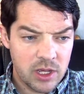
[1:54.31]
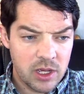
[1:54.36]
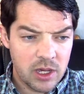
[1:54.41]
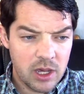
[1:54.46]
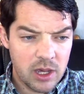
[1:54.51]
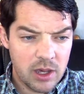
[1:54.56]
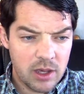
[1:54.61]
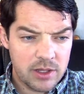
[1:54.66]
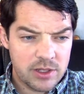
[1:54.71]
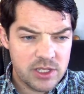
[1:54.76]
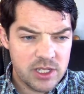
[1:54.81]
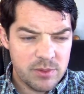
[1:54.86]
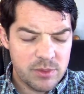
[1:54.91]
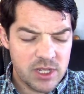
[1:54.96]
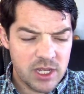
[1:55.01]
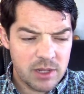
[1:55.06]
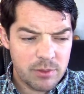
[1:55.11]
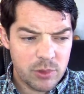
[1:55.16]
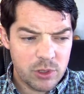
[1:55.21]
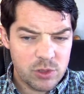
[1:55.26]
It seems
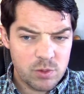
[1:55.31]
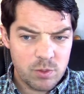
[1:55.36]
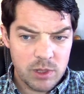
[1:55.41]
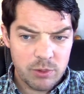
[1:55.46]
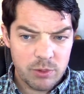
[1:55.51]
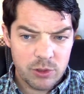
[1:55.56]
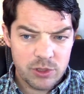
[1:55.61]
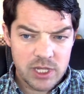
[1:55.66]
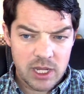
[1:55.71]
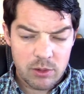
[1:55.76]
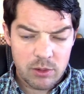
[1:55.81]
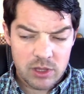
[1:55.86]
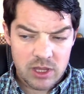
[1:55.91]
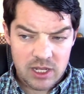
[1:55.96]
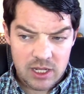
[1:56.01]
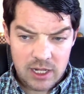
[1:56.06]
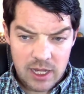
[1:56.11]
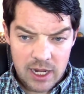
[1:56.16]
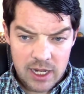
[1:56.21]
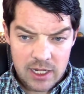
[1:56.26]
like most people take with the
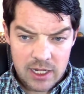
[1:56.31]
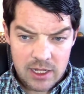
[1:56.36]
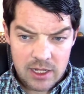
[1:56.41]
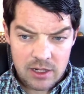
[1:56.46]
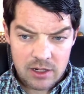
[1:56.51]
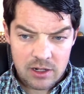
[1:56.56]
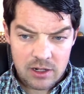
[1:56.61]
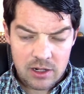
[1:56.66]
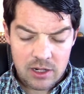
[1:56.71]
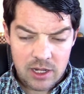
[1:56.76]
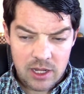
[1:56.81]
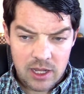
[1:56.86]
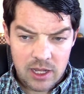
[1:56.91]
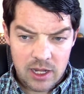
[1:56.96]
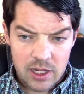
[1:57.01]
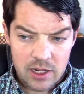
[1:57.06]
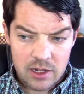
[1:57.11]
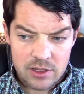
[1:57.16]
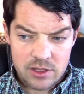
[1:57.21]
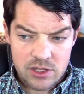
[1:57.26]
knight here,
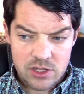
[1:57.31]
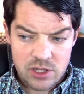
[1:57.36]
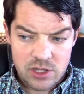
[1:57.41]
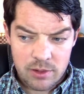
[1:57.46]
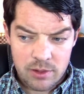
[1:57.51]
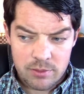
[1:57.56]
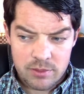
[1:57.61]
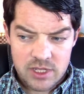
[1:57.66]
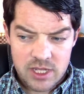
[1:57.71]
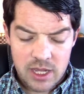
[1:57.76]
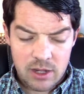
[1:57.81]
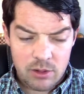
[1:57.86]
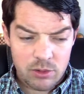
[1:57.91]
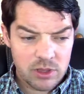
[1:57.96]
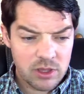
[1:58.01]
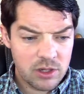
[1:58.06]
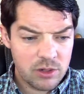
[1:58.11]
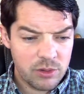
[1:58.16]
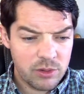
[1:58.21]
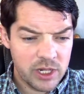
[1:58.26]
and some take with
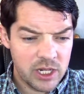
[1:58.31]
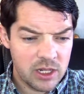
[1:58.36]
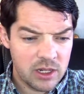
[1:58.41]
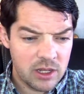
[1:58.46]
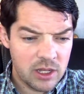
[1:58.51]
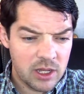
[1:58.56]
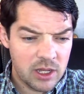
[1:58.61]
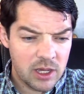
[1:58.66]
the queen.